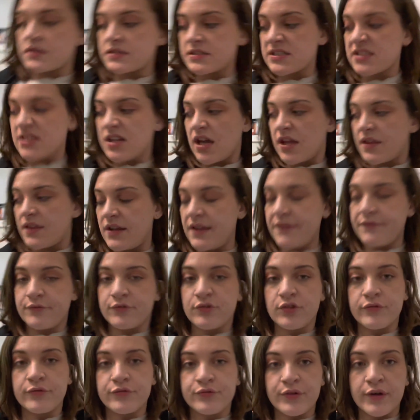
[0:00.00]
just sat in the living
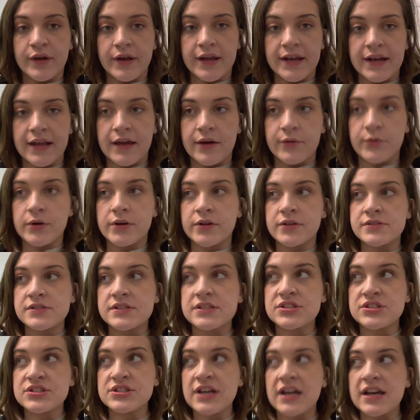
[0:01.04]
room for like an hour,
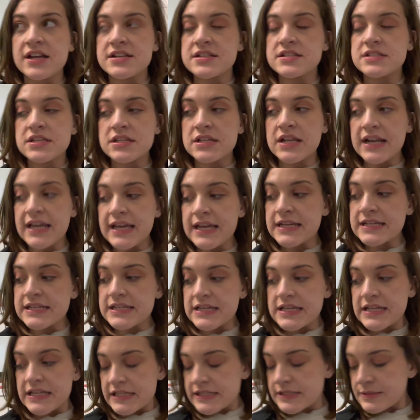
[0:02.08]
just chatting to the
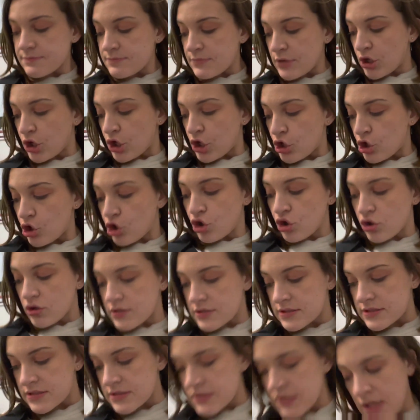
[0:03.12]
ladies and the
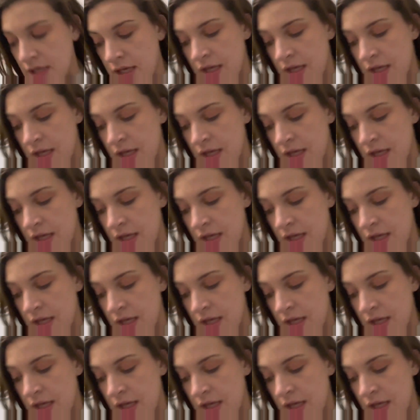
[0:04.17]
girls.